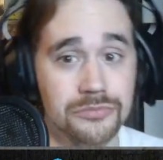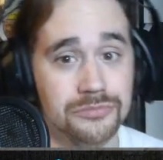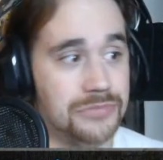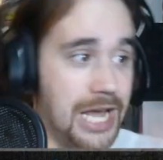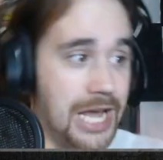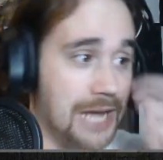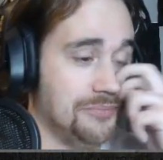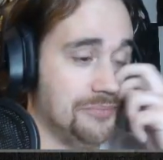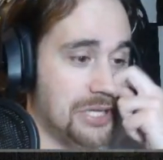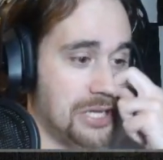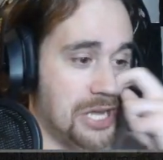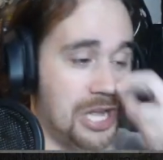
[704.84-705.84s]
All
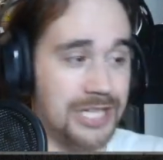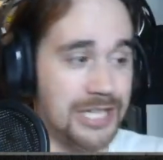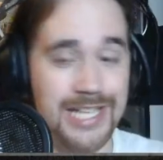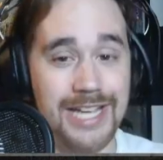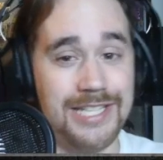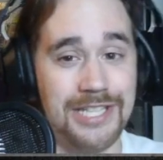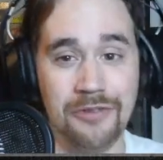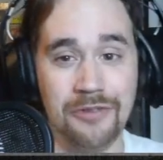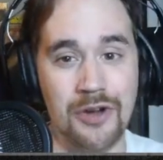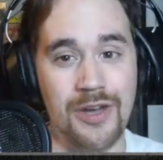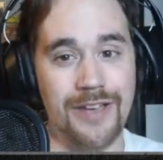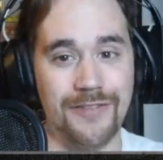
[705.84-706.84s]
I can say is don't
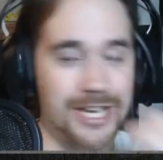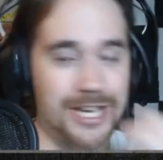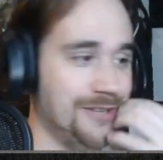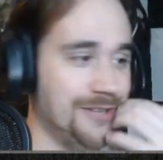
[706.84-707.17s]
go AFK.